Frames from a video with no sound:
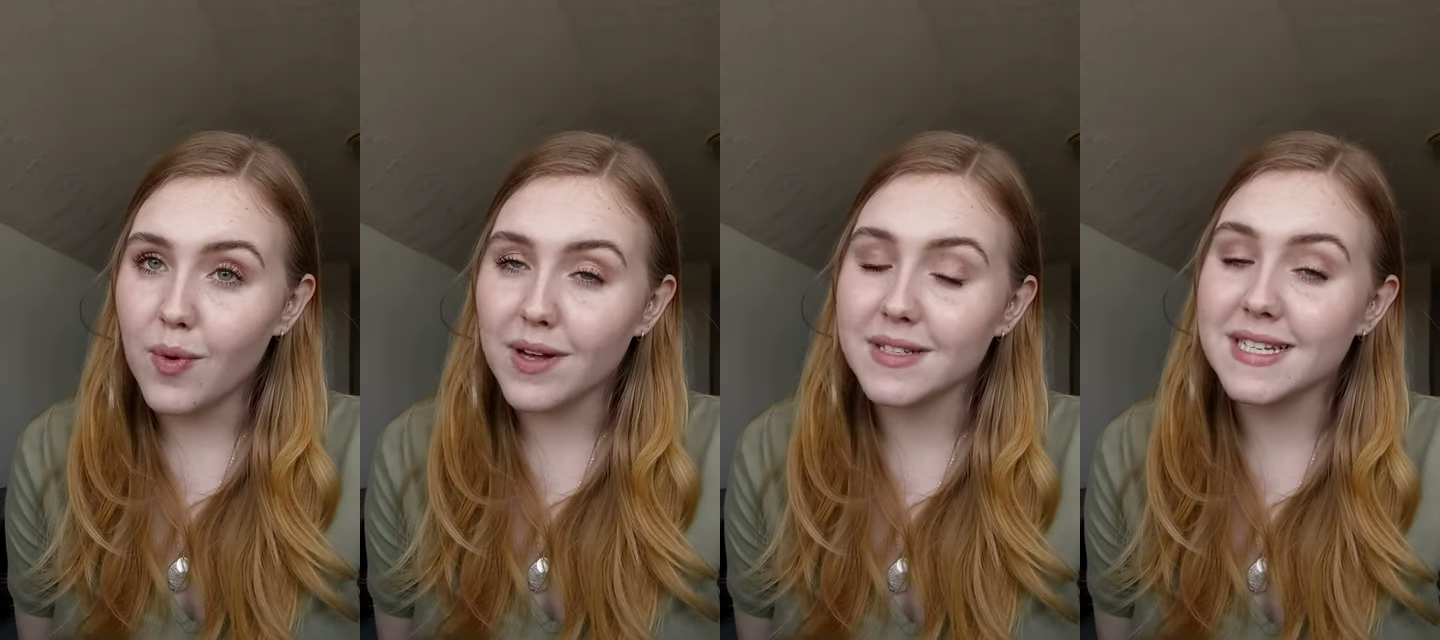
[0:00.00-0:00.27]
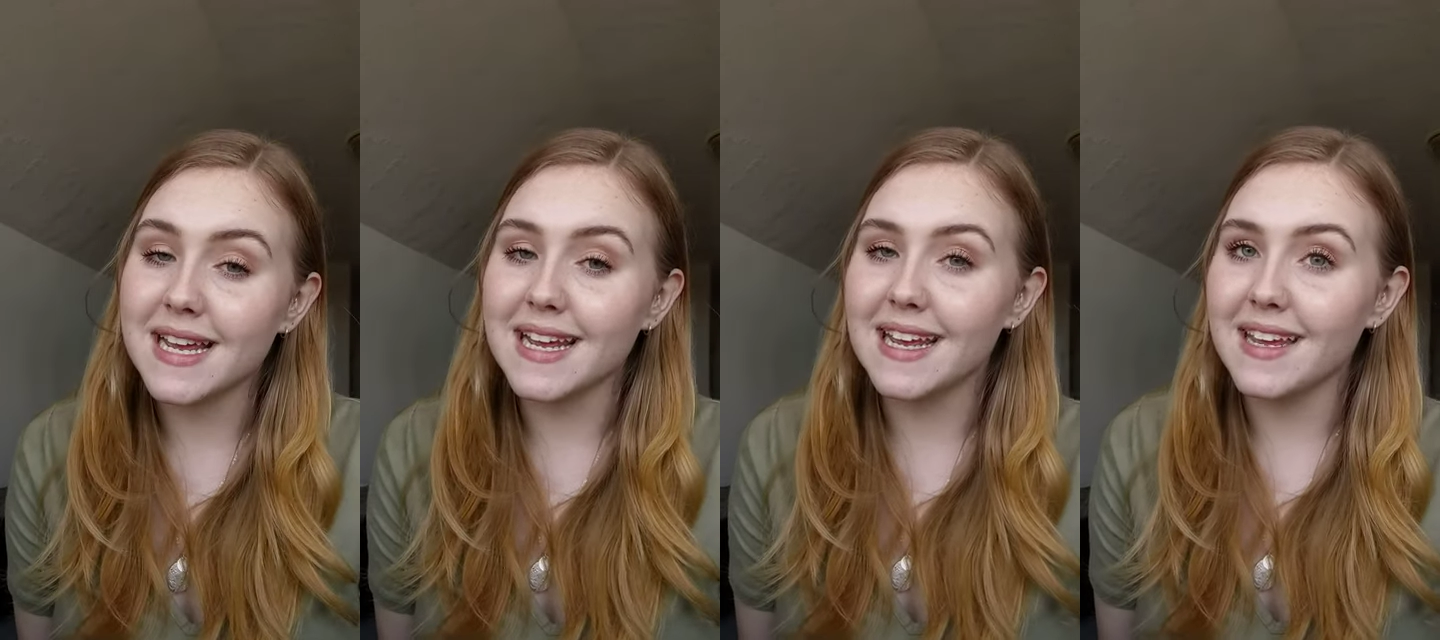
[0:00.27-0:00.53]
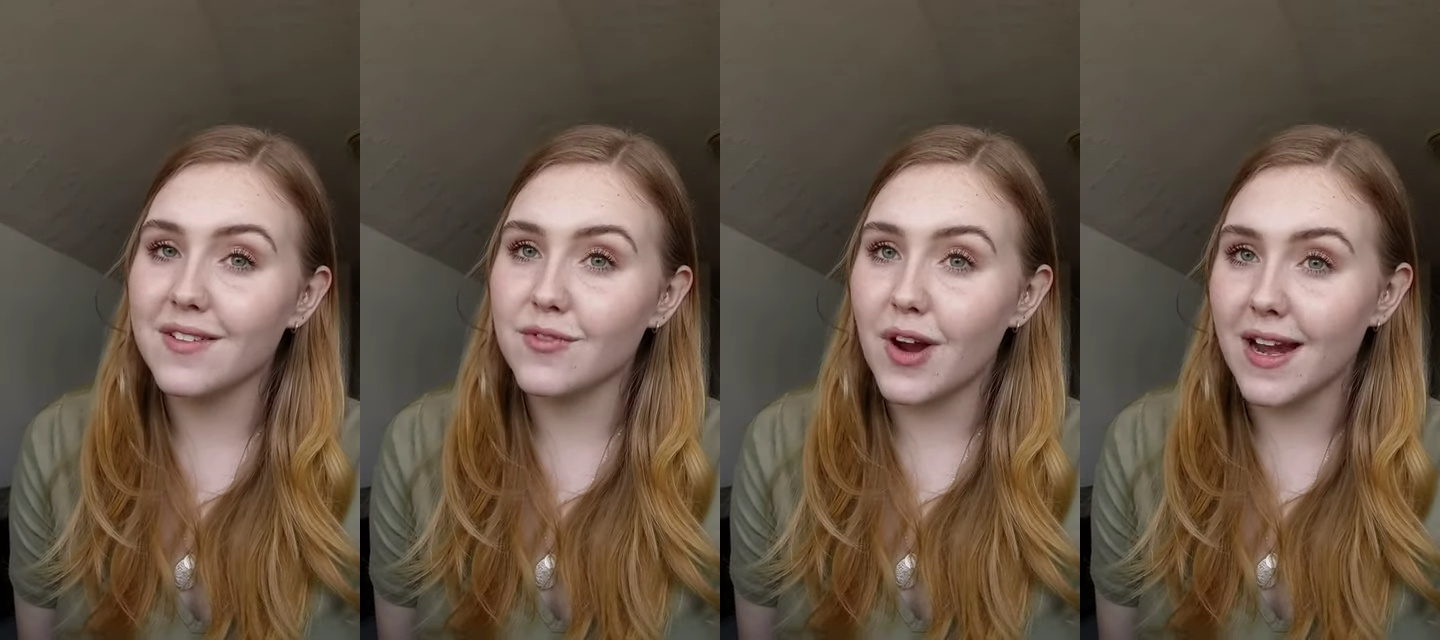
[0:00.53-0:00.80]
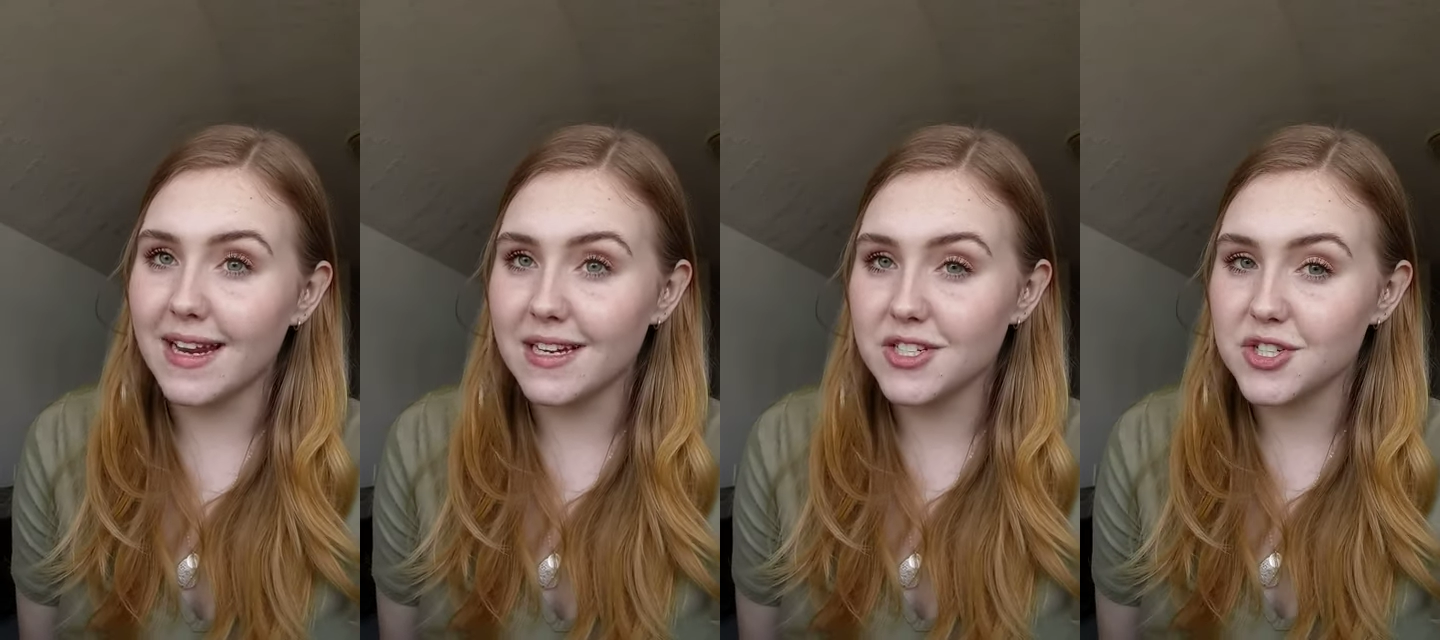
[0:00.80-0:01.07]
while taking
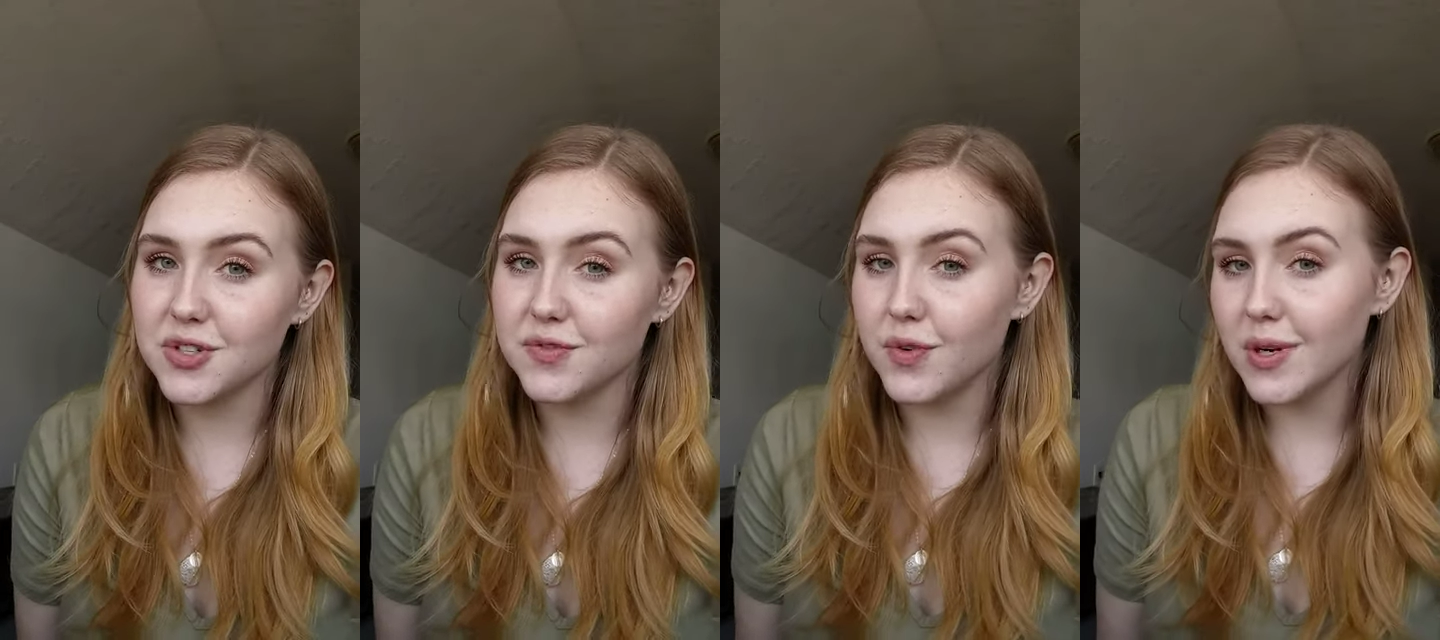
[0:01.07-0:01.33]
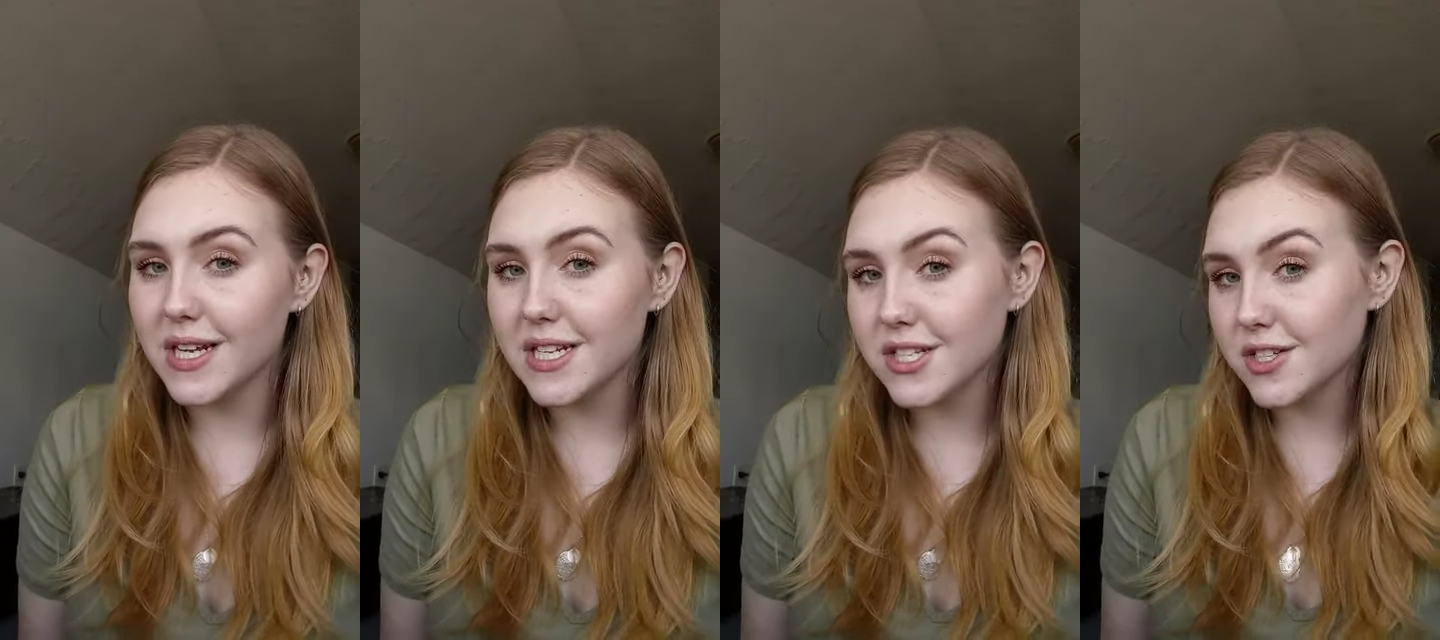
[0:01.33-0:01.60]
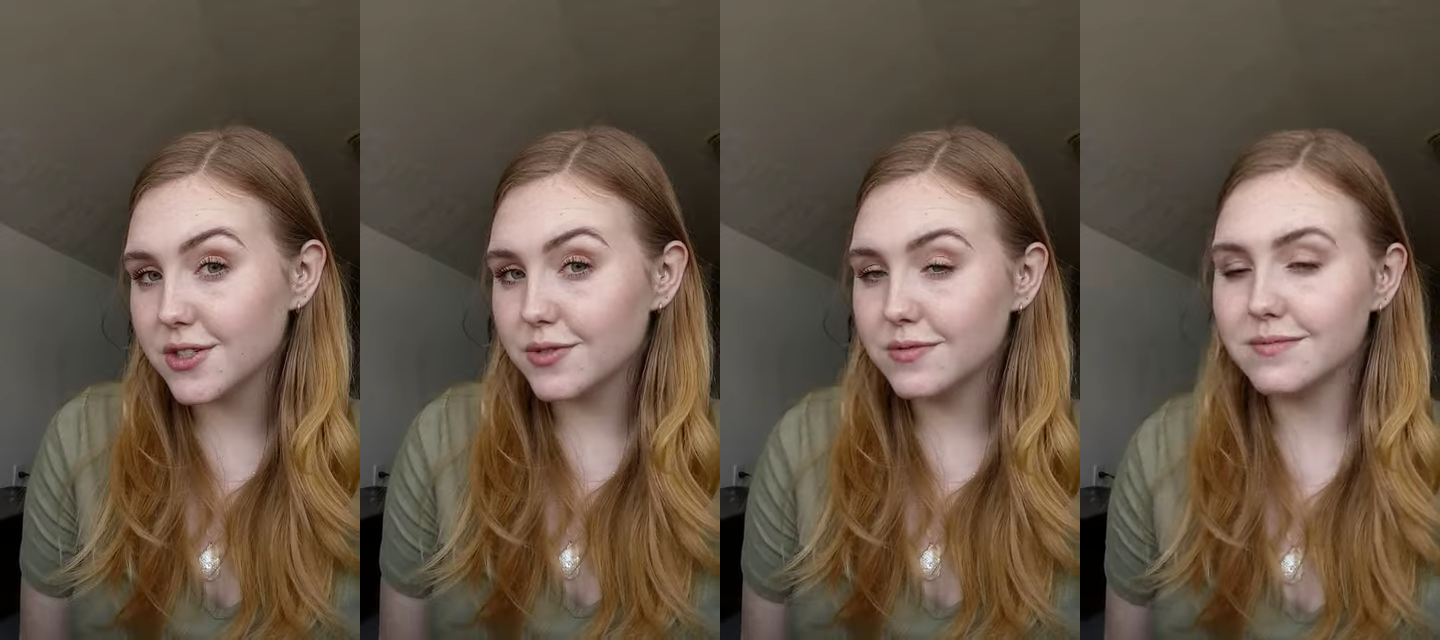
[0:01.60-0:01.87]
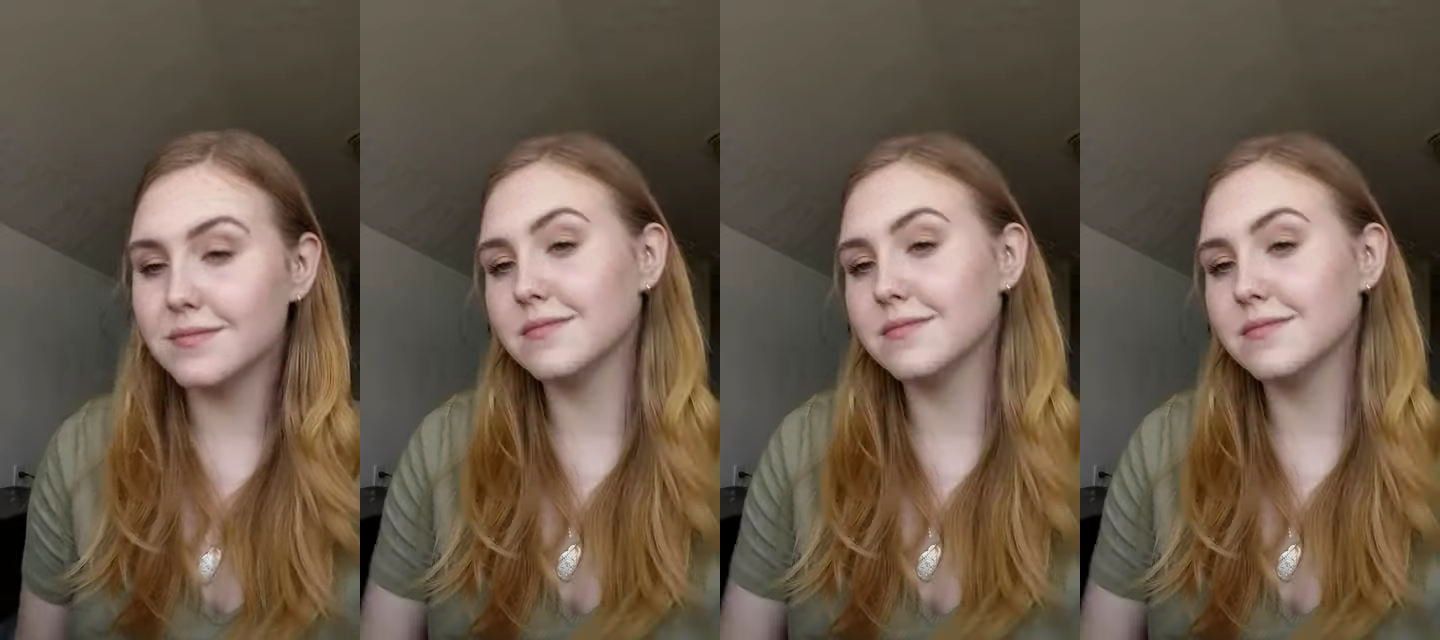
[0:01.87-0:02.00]
Writing 242.